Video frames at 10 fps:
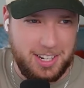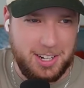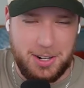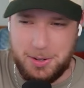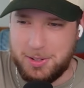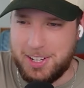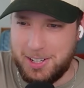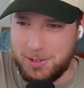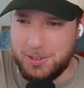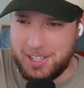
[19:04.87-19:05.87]

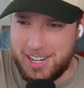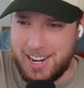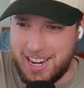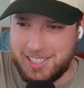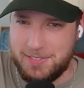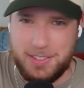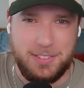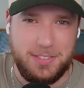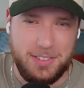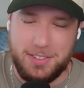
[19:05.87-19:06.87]
go look on X if you